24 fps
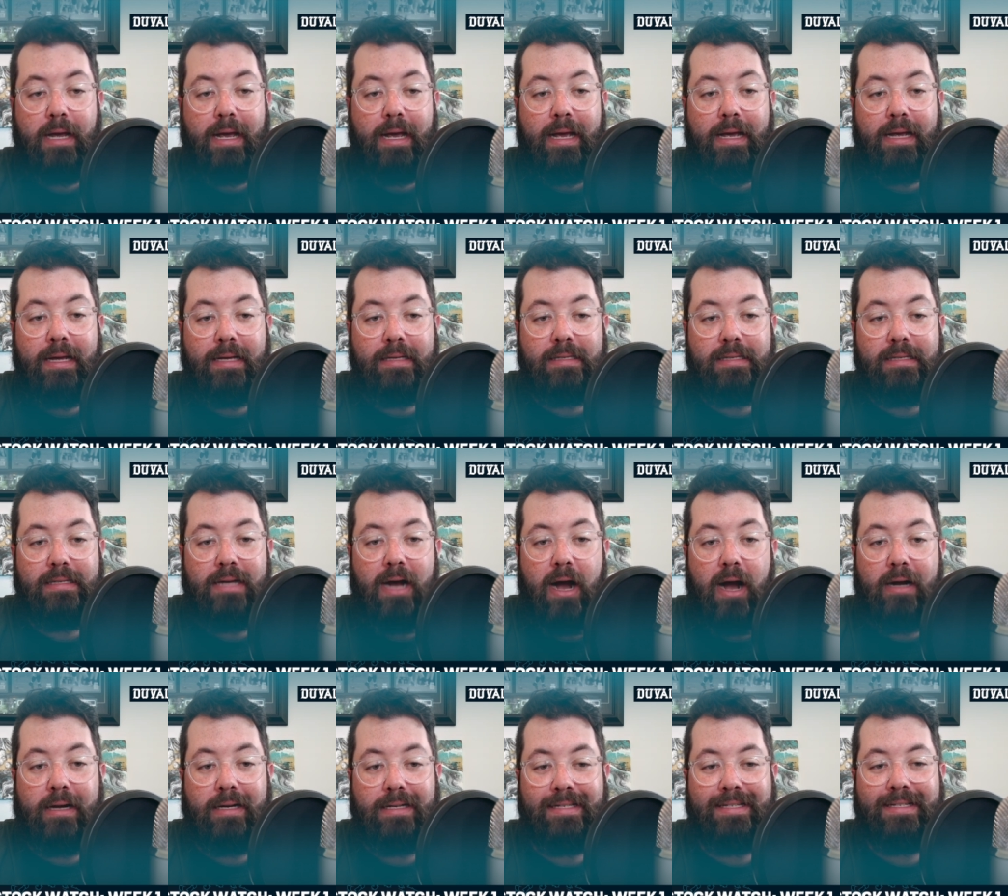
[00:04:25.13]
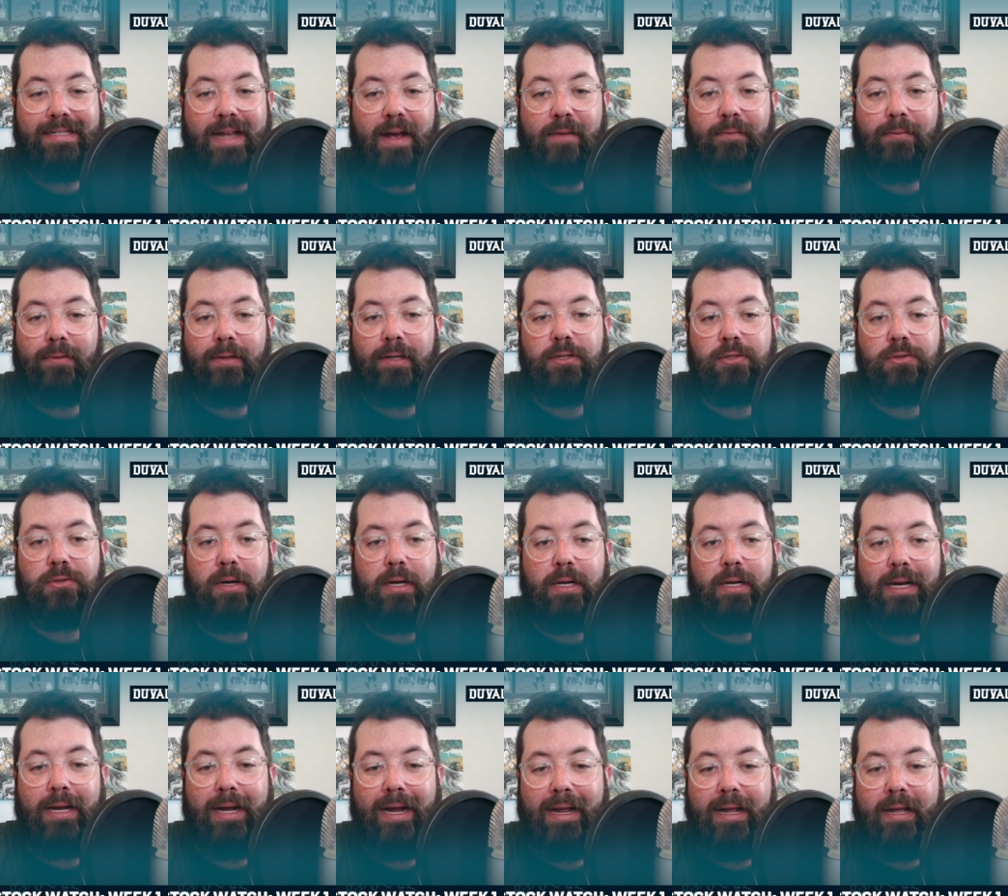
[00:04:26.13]
His stock is definitely
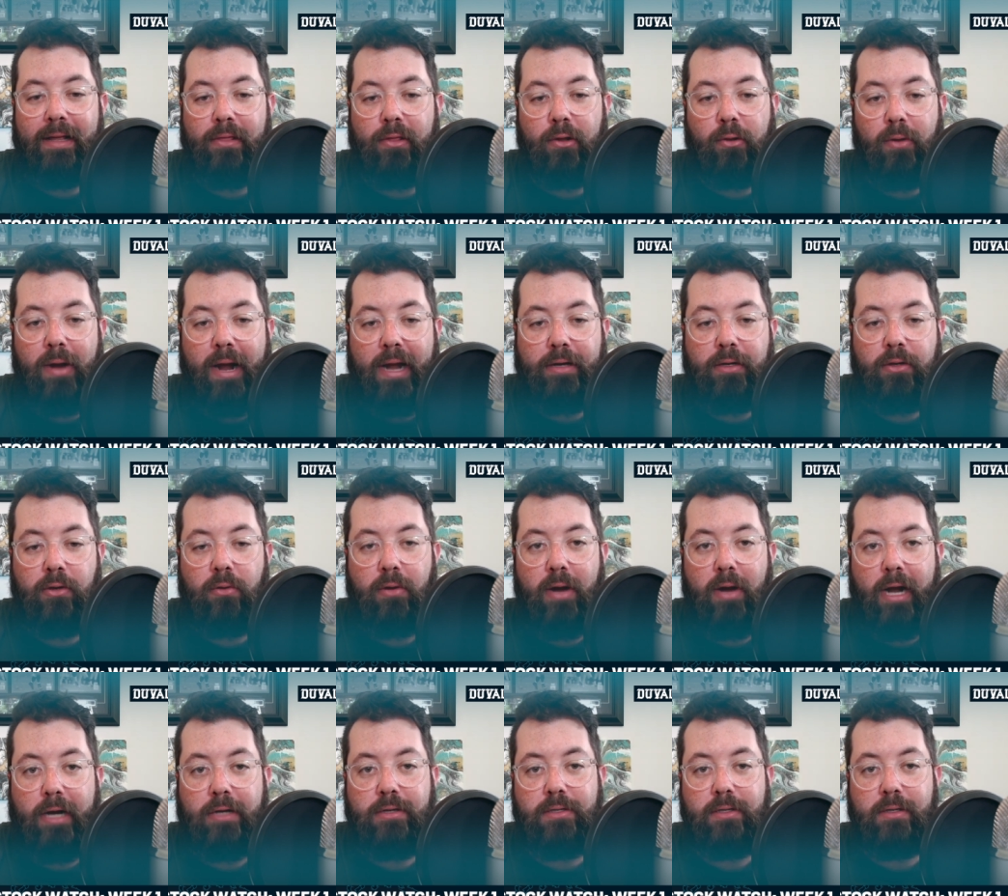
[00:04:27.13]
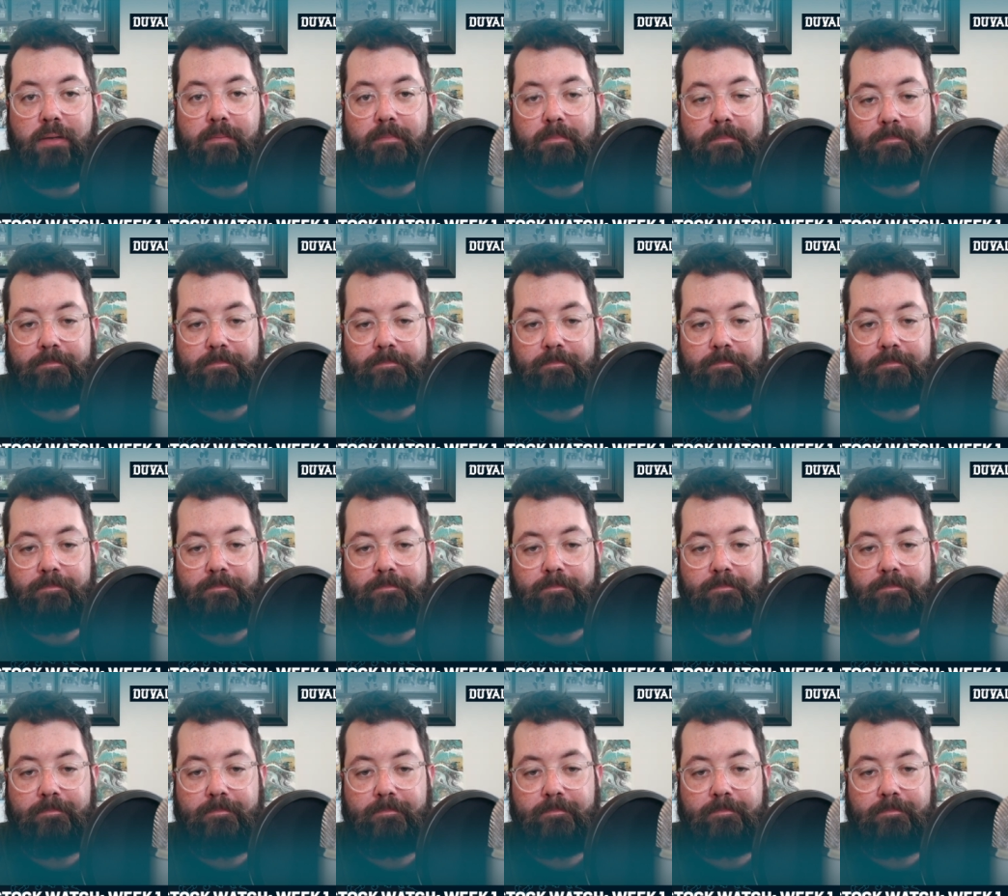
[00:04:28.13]
trending in the right direction.